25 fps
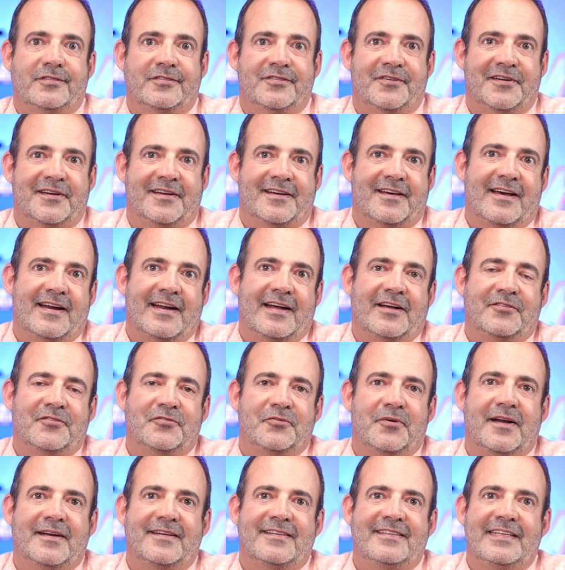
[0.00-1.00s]
So I cut out
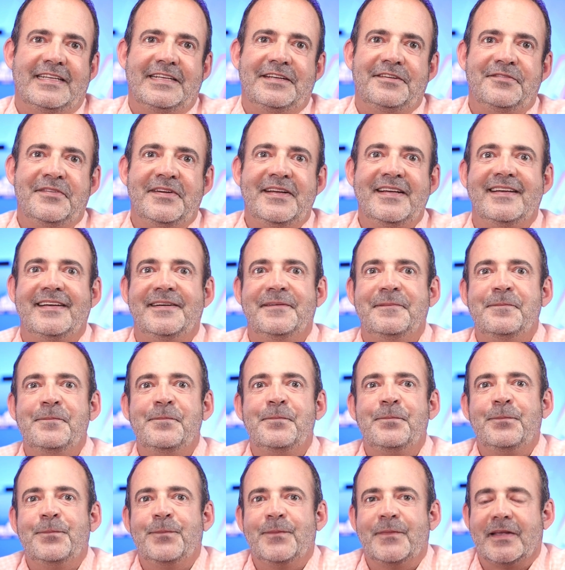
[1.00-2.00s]
DirecTV.
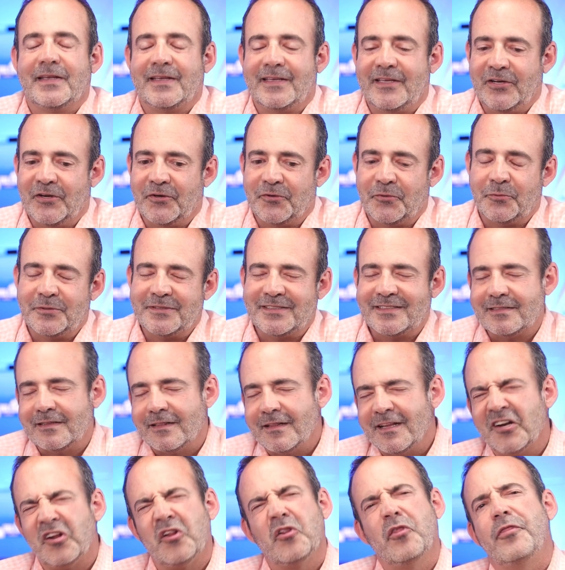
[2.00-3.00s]
It's
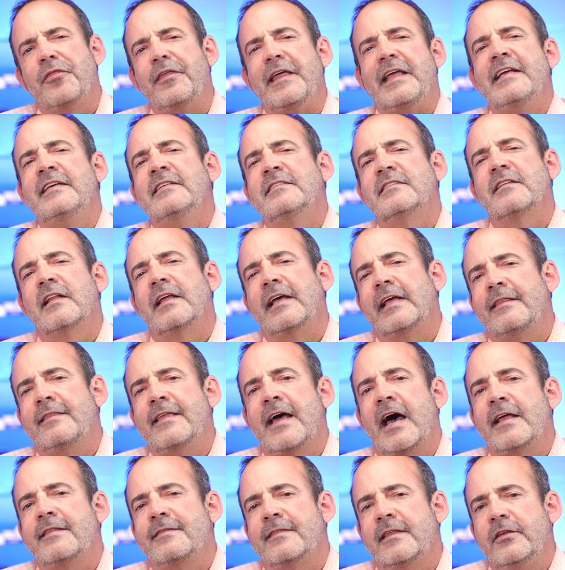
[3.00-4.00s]
little things like
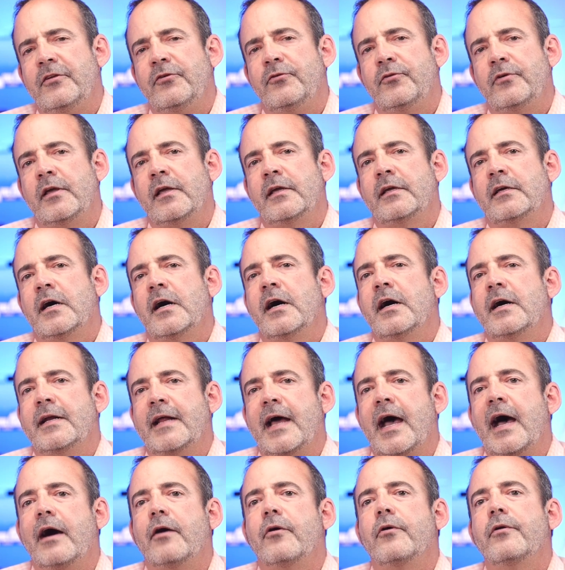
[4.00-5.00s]
that that you can cut
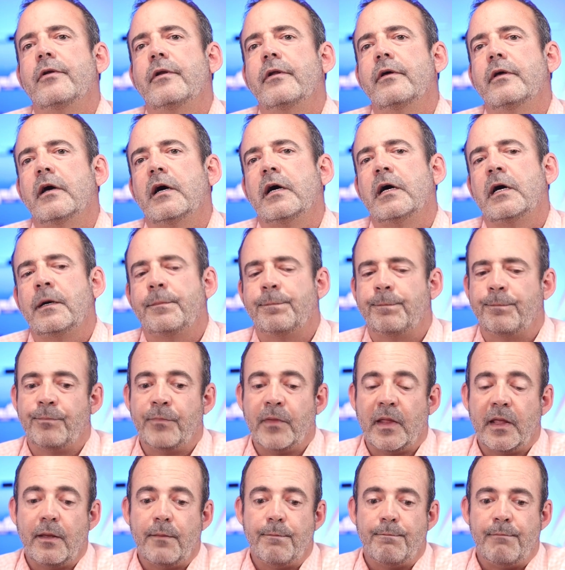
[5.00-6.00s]
out.
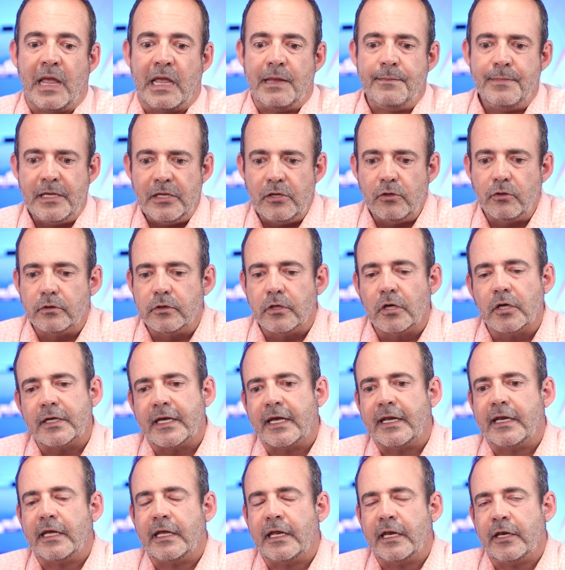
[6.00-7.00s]
Maybe you
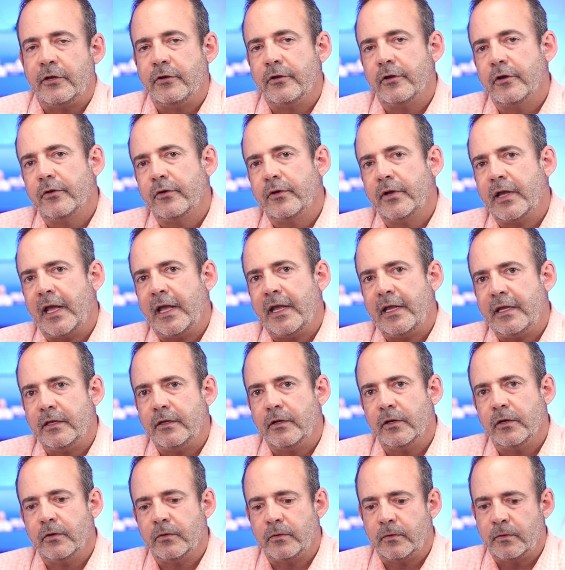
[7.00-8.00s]
look at it and you go, hey,
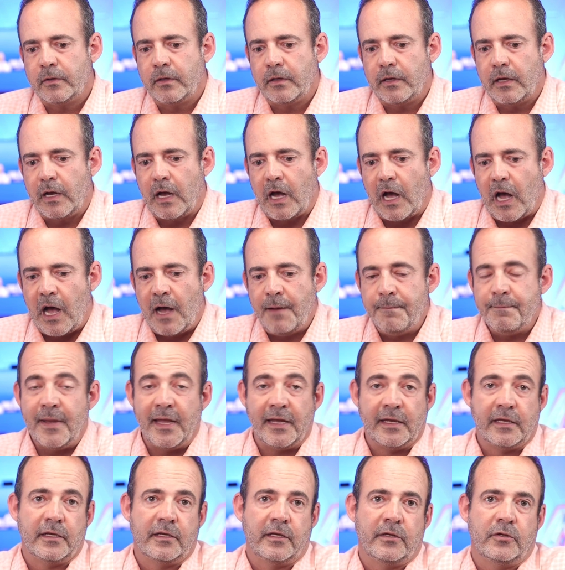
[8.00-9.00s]
I'm
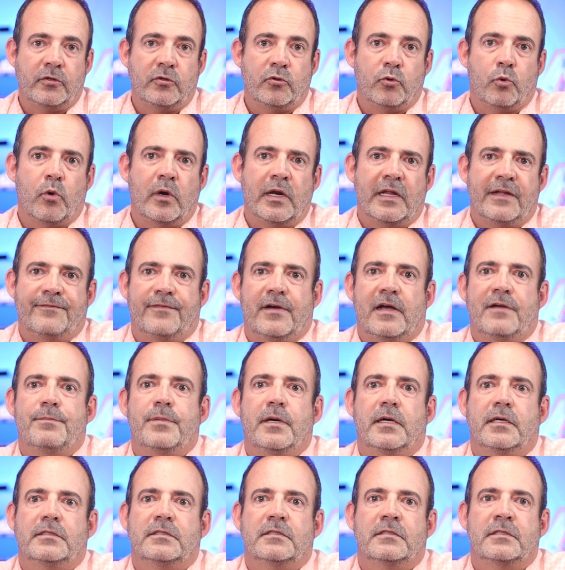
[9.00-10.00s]
making 25
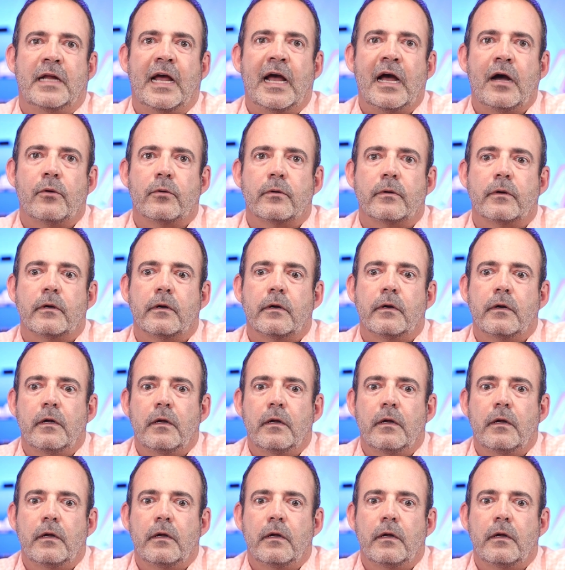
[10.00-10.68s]
bucks an hour.